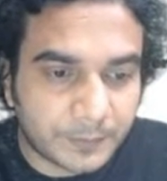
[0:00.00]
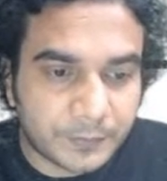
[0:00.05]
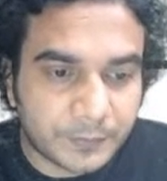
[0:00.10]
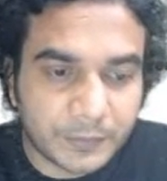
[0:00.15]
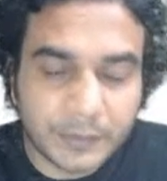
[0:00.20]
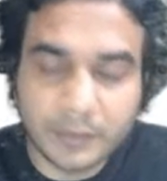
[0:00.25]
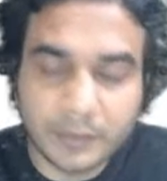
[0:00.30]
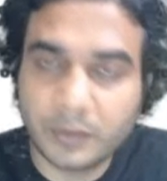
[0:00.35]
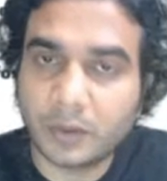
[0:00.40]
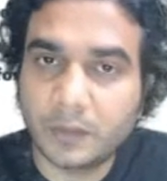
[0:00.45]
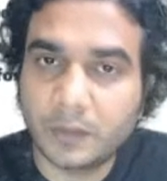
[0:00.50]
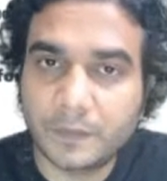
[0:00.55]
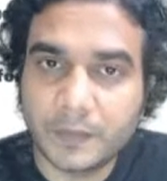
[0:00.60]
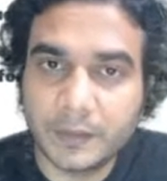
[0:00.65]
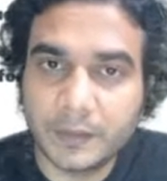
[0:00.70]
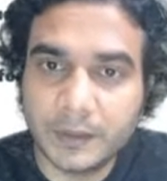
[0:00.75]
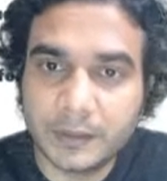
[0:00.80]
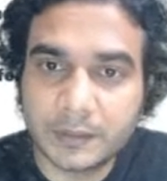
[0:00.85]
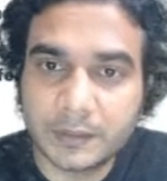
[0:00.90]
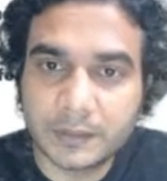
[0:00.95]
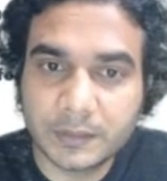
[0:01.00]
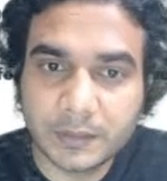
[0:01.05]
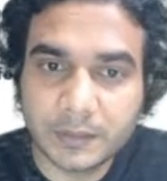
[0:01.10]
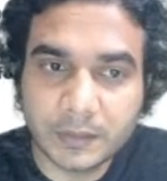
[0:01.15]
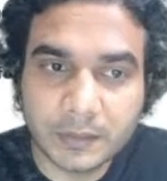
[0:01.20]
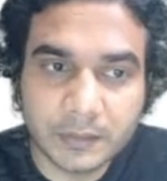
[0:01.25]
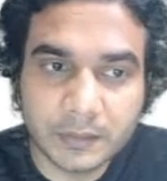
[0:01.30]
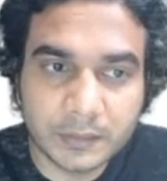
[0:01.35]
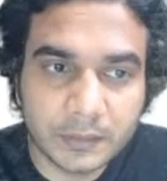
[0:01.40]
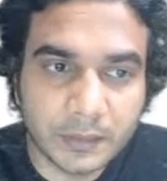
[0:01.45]
enroll for this
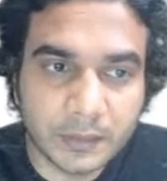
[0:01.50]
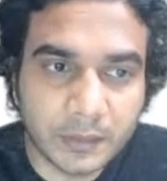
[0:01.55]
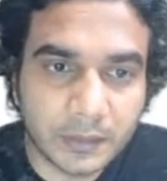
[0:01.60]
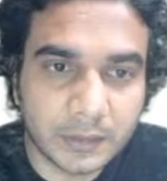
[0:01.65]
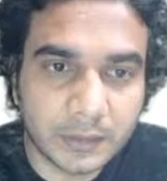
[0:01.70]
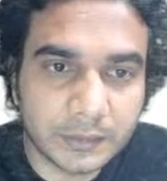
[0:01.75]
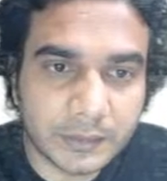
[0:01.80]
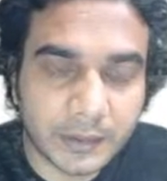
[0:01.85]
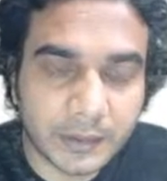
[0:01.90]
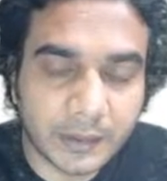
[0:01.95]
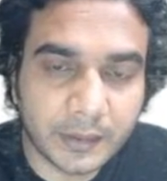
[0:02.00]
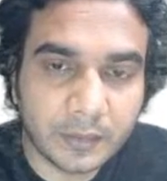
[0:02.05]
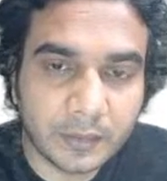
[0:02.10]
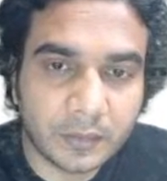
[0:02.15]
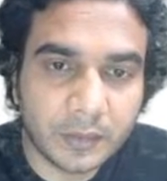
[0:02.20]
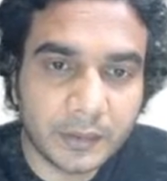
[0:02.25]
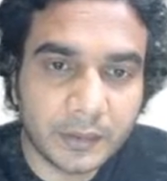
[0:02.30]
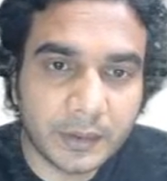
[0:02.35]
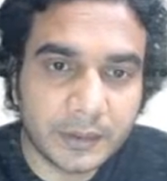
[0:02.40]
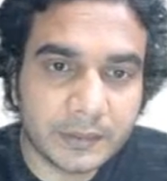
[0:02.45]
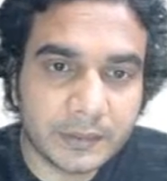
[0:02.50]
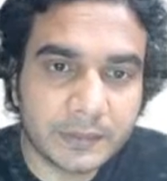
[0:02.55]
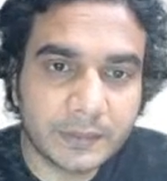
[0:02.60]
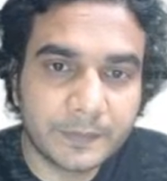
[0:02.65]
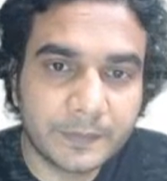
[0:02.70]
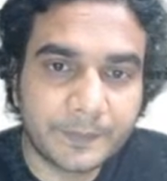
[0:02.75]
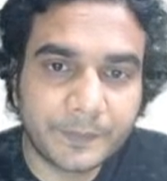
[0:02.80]
second contest